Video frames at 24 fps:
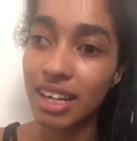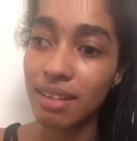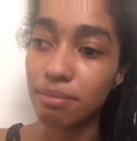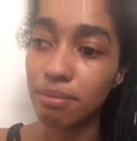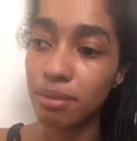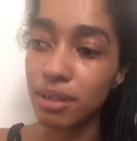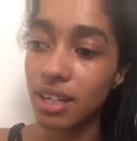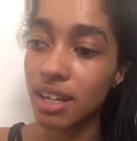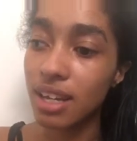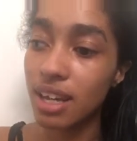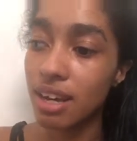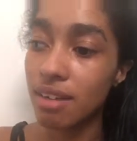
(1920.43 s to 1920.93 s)

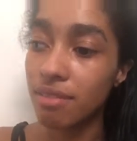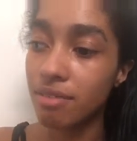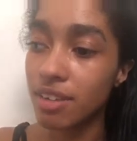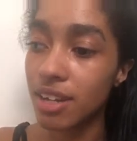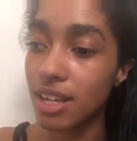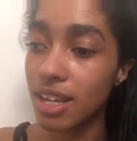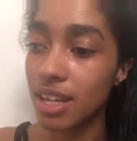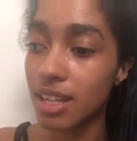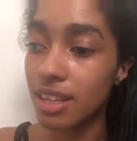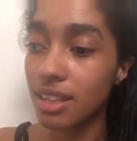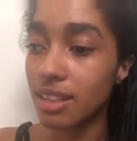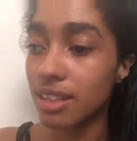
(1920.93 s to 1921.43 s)

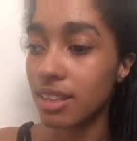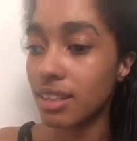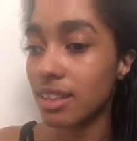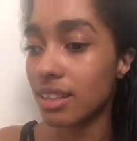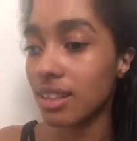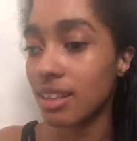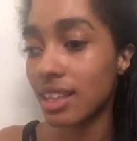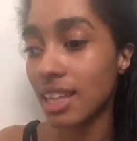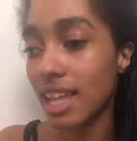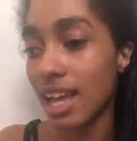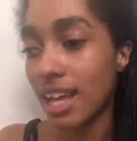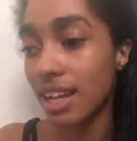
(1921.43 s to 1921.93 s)
confident
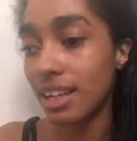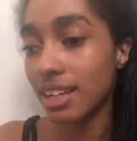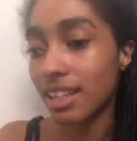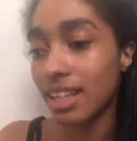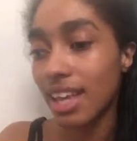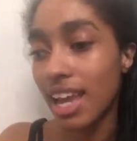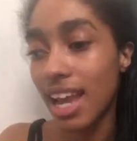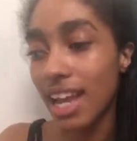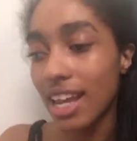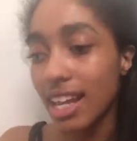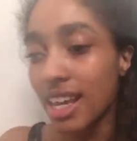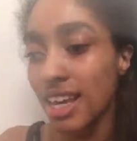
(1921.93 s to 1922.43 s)
that
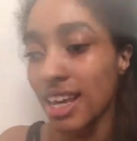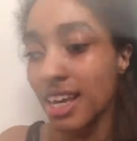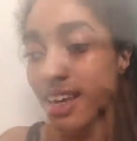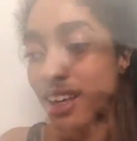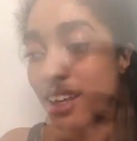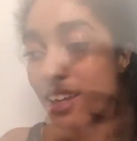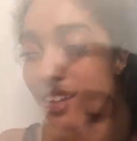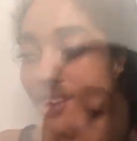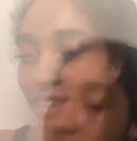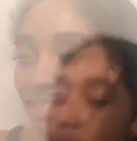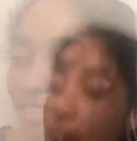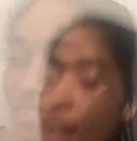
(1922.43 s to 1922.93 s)
Katie, but
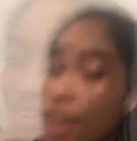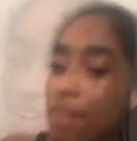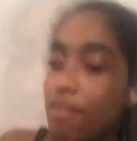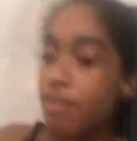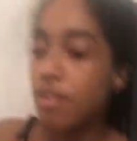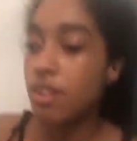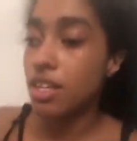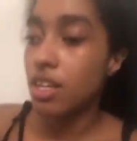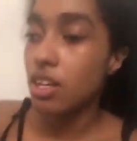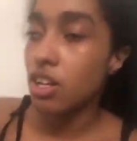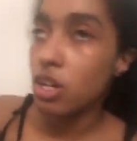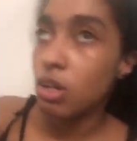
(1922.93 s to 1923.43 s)
I
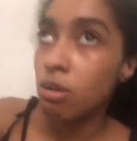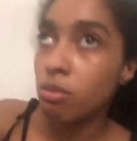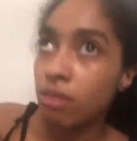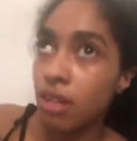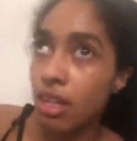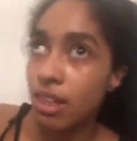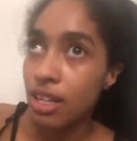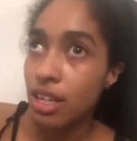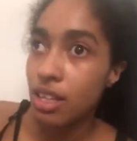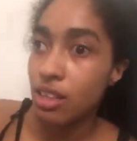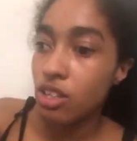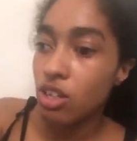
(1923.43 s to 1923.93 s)
really hope that
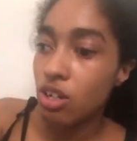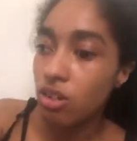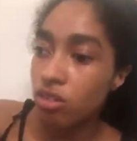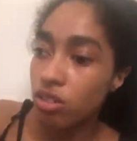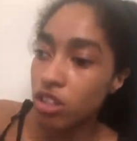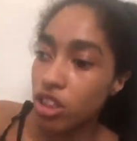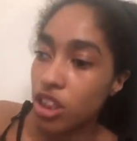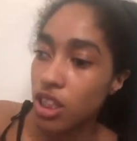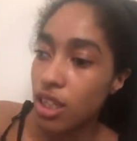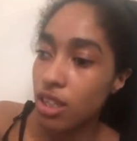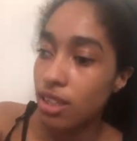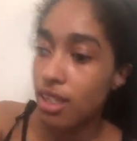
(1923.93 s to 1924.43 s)
they don't
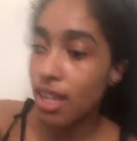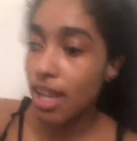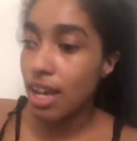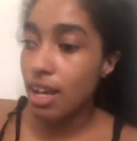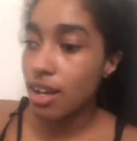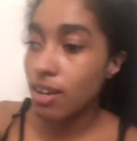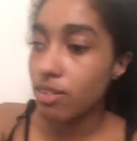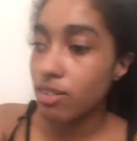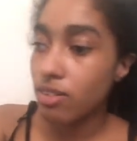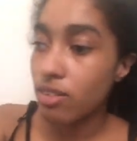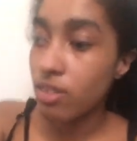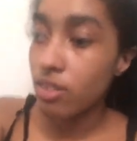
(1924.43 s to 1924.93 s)
shut
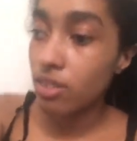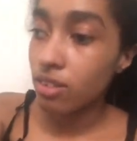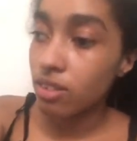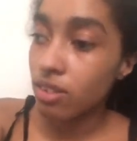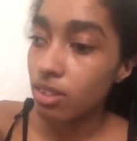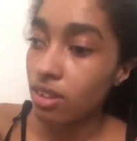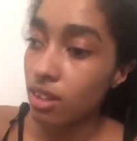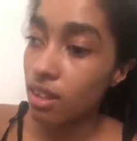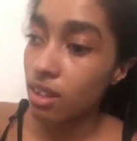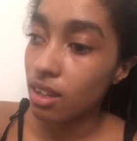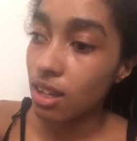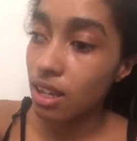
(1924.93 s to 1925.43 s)
down.
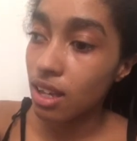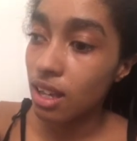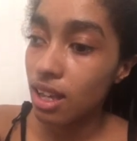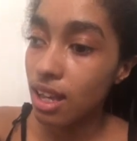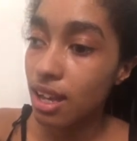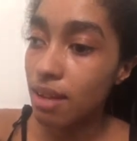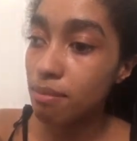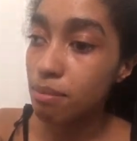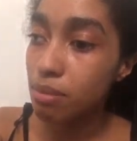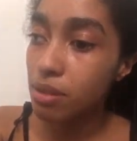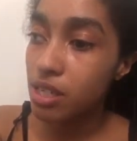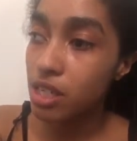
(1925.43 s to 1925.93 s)
I'm
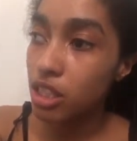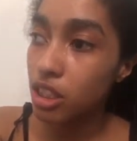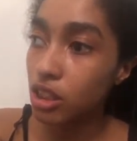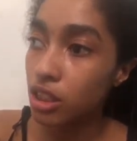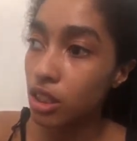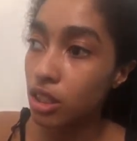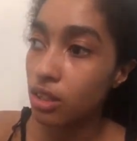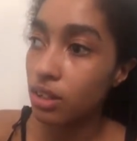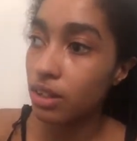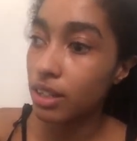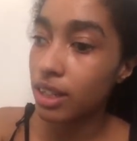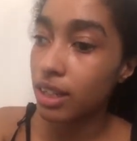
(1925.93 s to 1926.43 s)
pretty
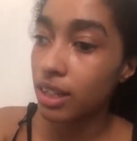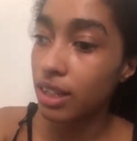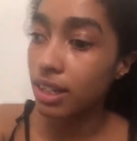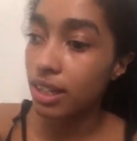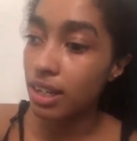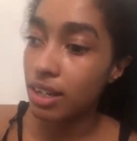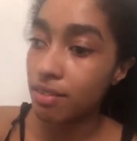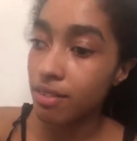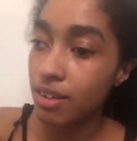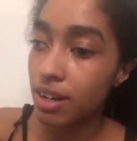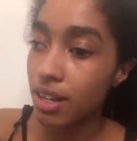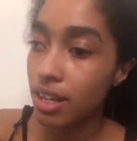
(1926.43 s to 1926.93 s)
sure if
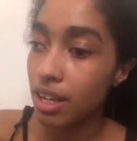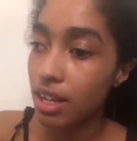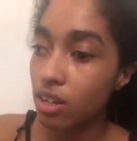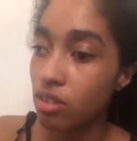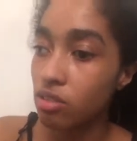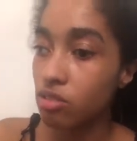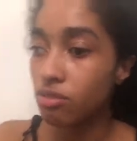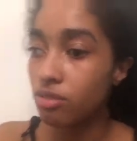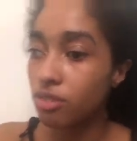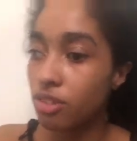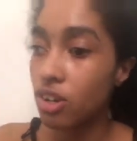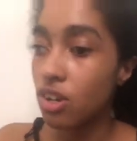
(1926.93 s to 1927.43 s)
anything goes
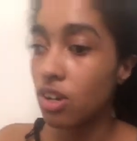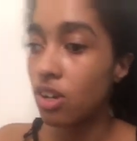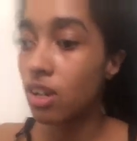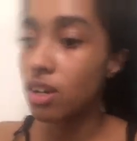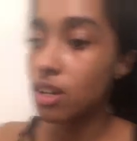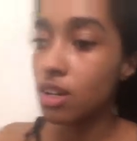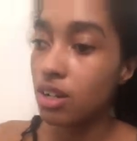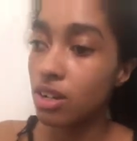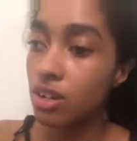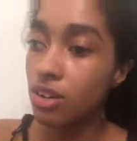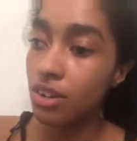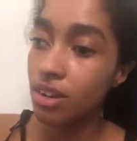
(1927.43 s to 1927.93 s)

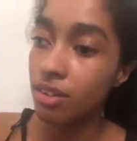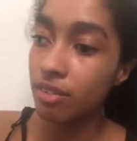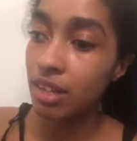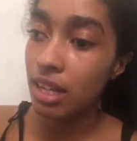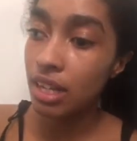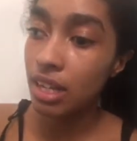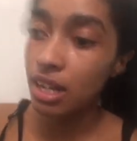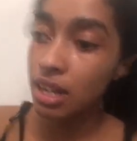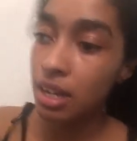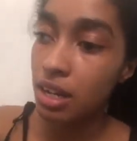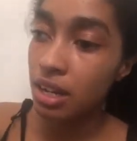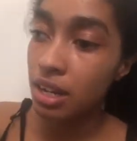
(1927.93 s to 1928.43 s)
wrong or if they need
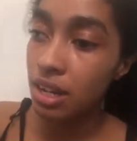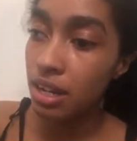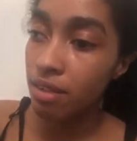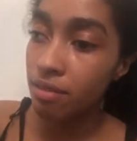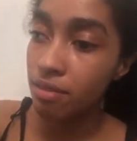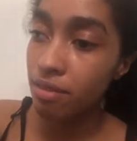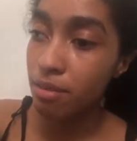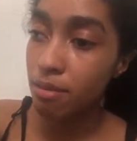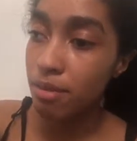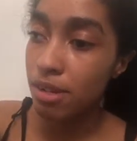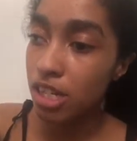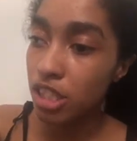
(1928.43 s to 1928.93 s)
any
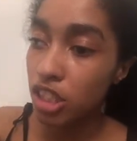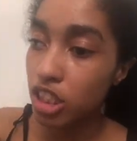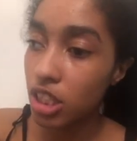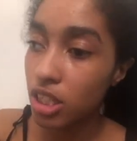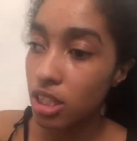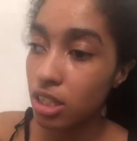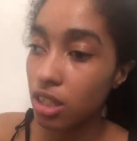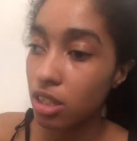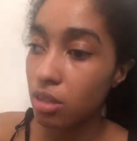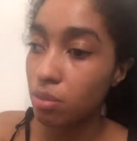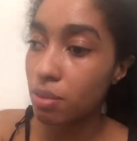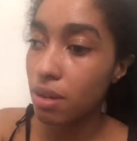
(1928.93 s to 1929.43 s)
information,
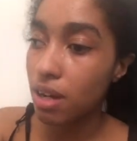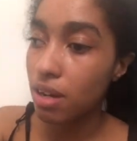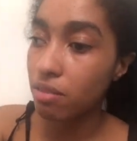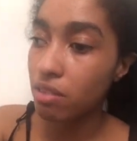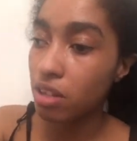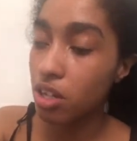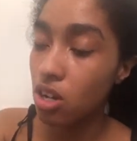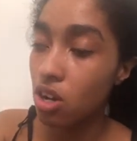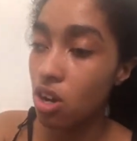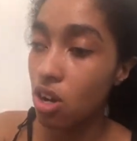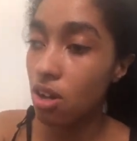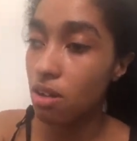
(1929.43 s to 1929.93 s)
they'll probably
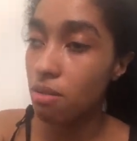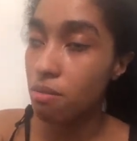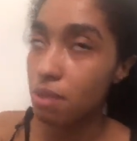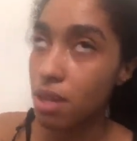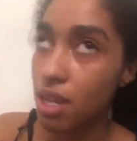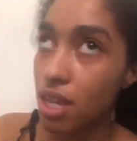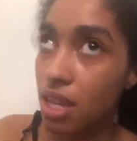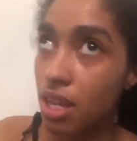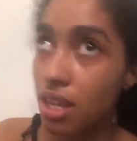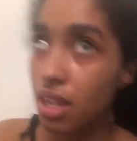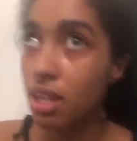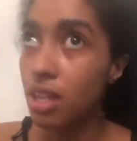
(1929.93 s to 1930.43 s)
call
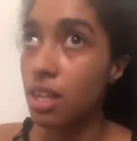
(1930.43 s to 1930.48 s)
me,